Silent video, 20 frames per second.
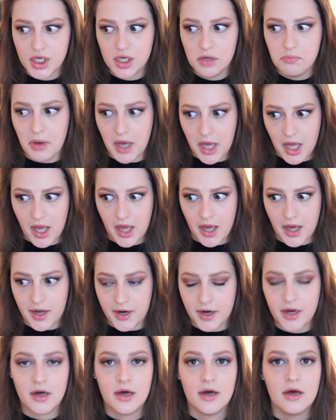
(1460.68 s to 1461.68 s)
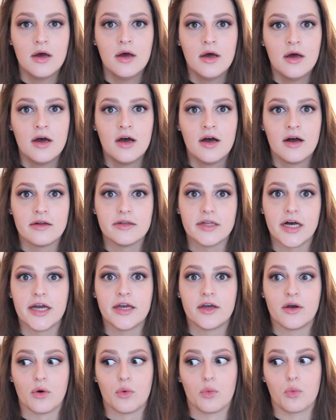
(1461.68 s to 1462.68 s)
bad.
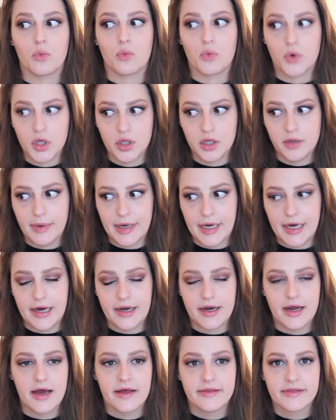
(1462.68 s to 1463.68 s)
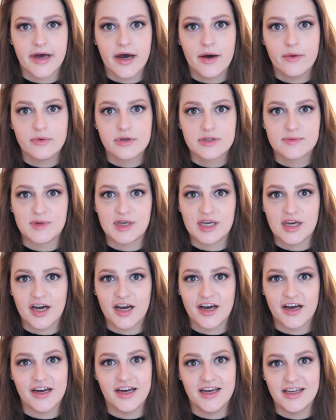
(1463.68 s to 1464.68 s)
Like, really bad. And that was
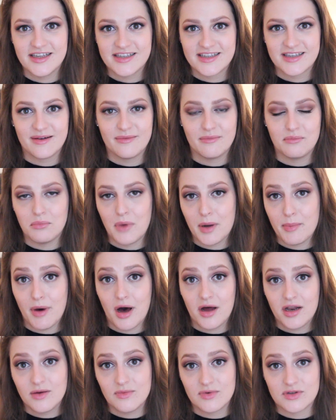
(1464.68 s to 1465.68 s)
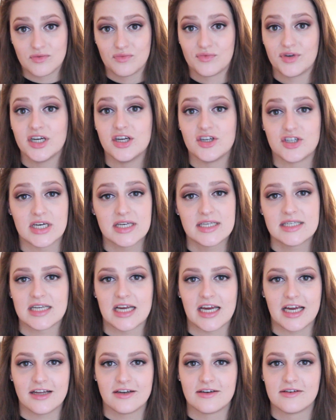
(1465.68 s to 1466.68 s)
because my body was
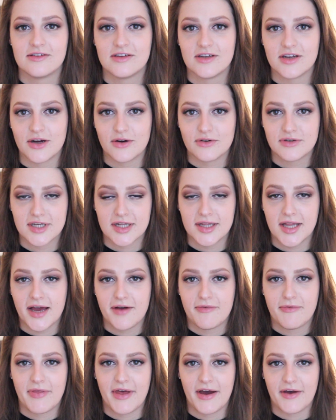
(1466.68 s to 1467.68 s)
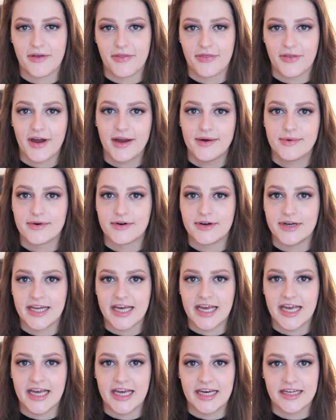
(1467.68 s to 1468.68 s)
readjusting, you know, to life without a thyroid,
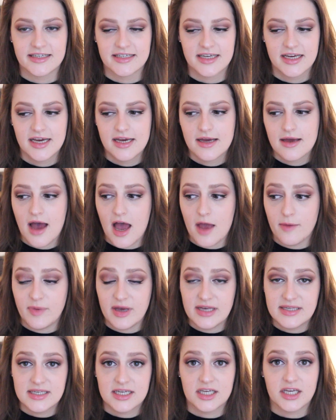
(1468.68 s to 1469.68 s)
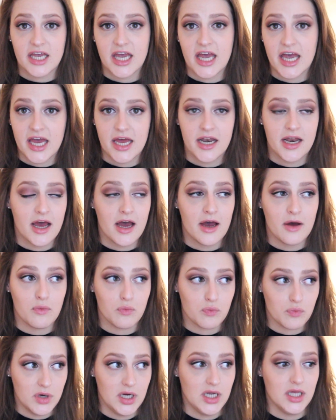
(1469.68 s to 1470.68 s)
and I basically hit a
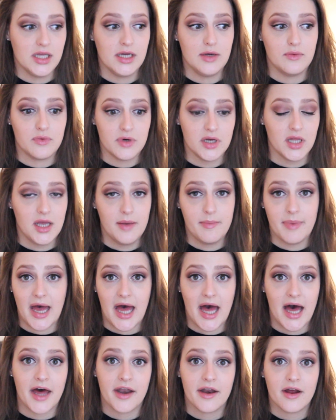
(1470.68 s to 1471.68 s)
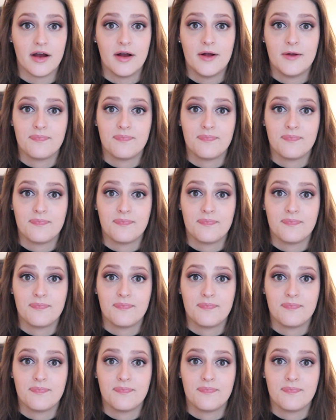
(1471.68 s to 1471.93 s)
really bad